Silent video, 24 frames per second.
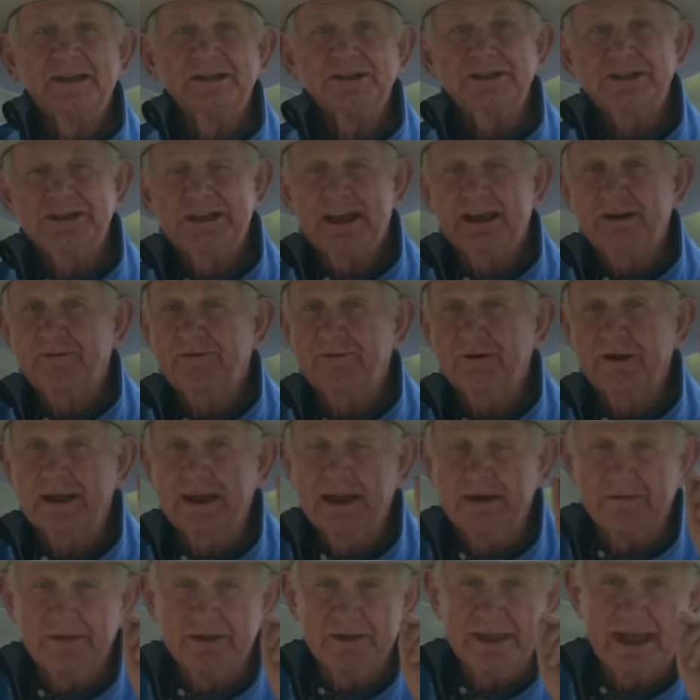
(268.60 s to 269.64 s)
She had
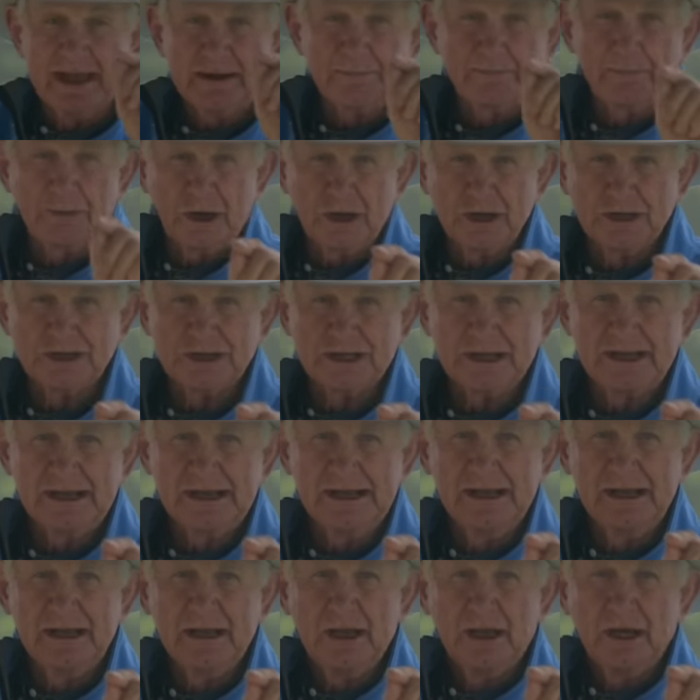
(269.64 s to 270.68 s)
forgiven that person
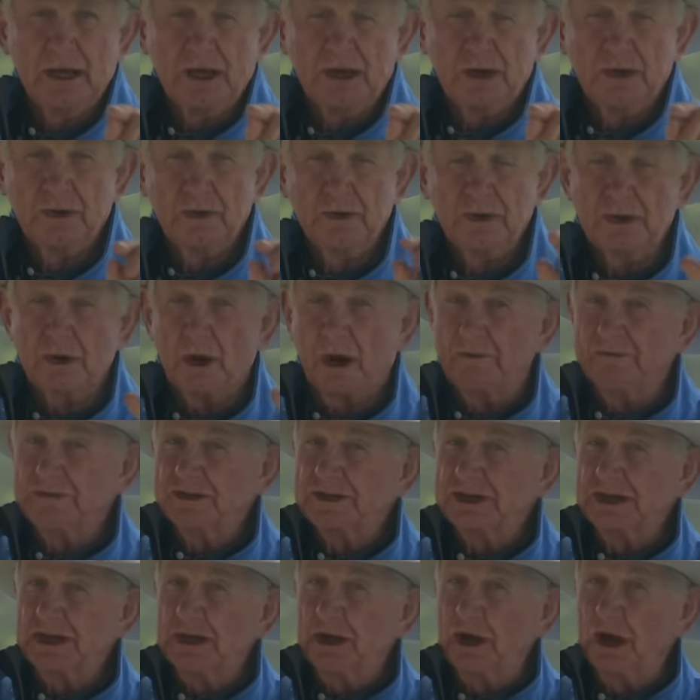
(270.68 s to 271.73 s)
who had
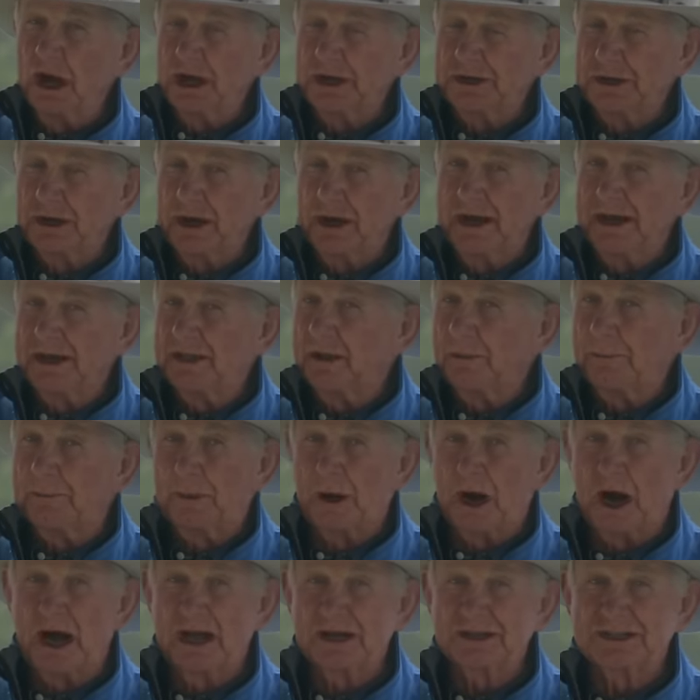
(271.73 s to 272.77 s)
obviously hurt her in the
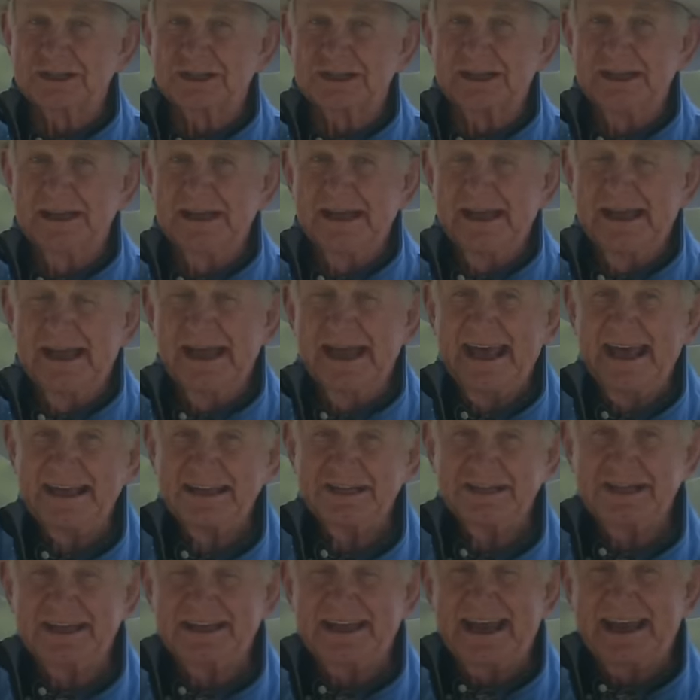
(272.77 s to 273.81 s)
past.
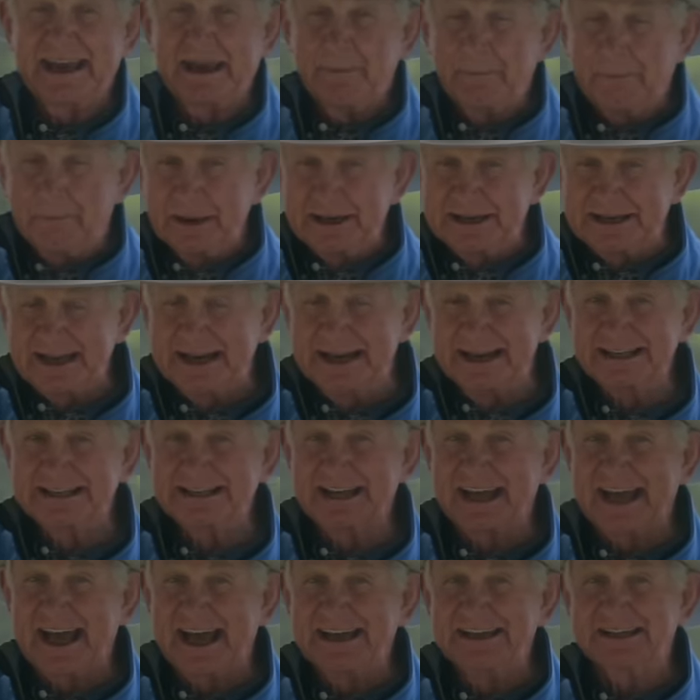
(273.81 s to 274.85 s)
She'd had a bitterness
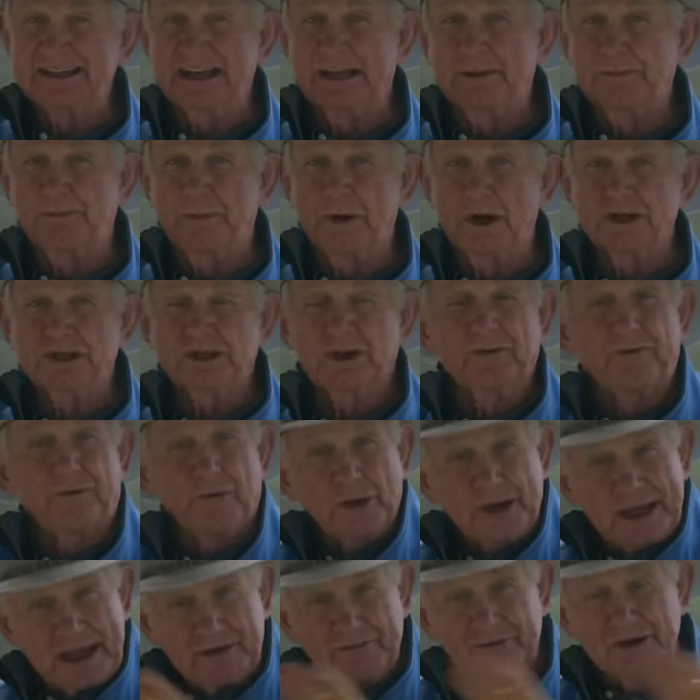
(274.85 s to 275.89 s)
against that person,
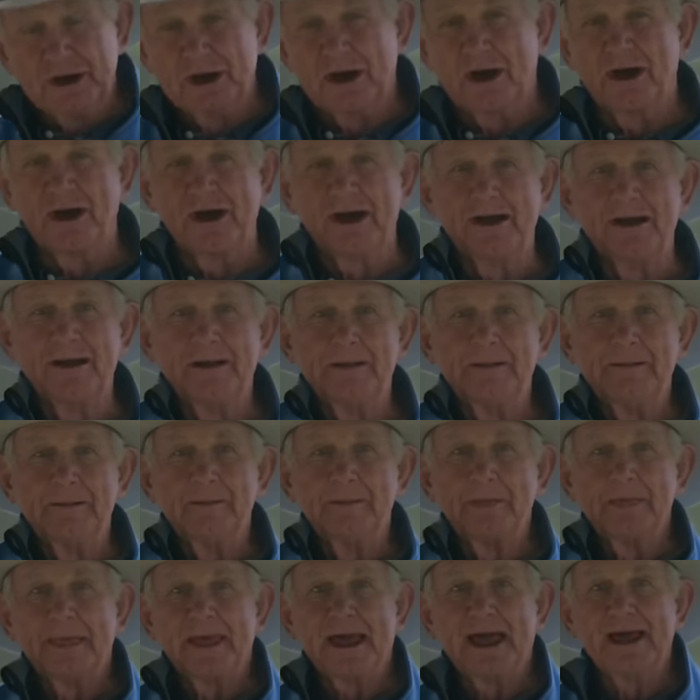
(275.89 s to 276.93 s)
forgiven her,
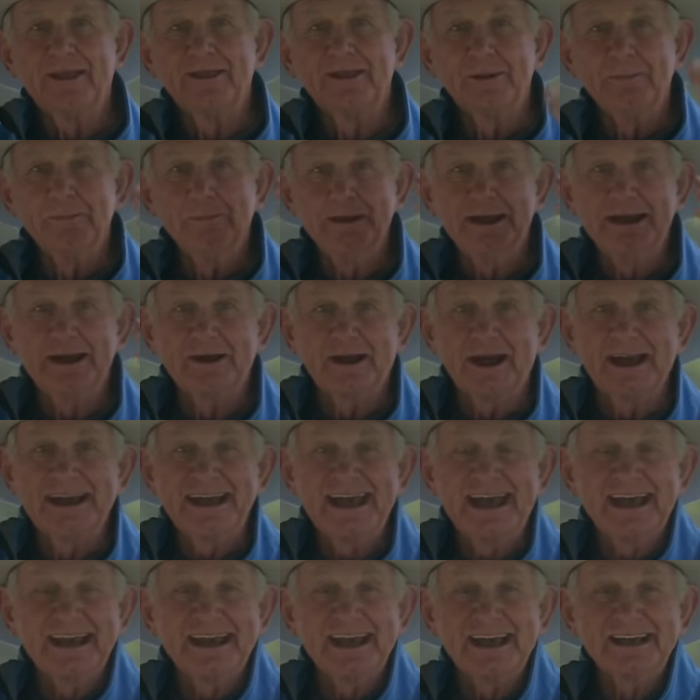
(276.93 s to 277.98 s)
and the migraine
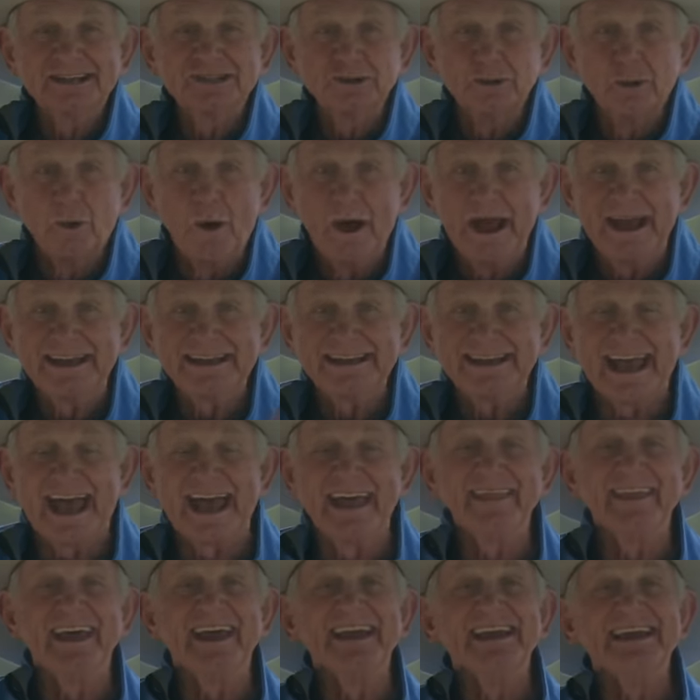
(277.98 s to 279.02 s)
headaches went
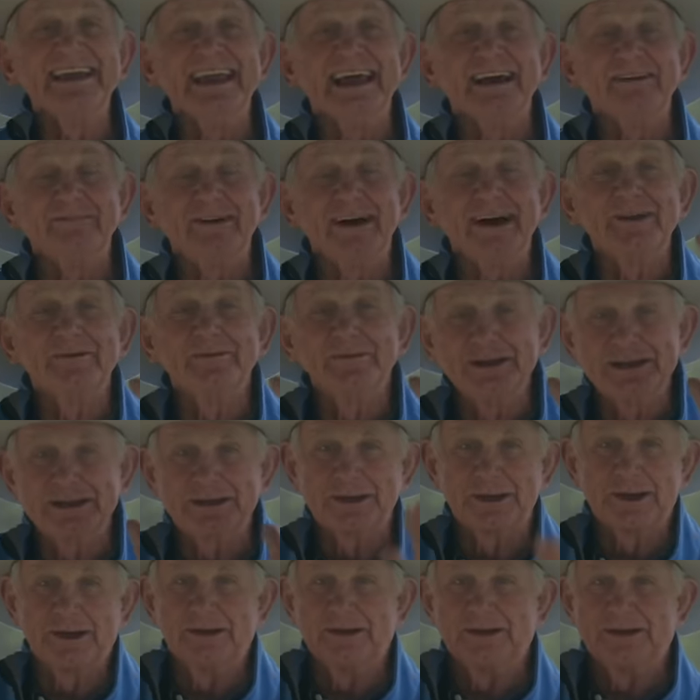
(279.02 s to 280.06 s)
and they never
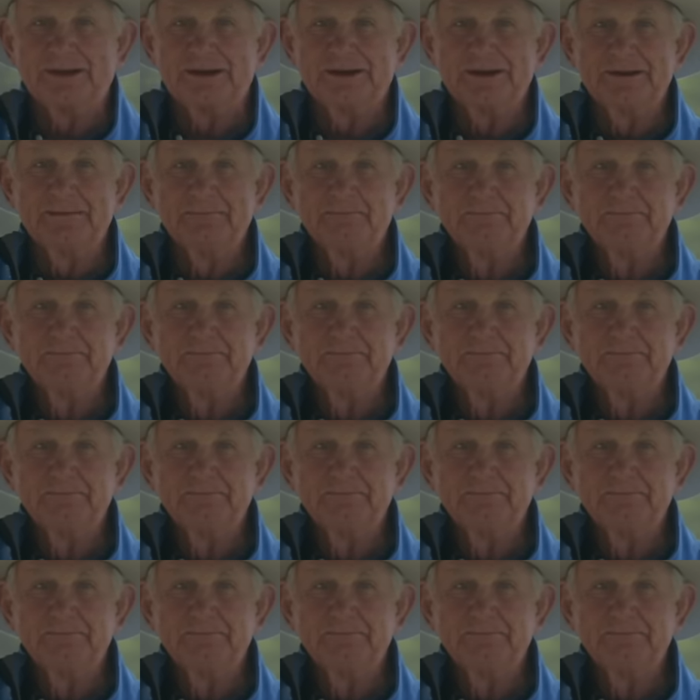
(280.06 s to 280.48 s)
returned.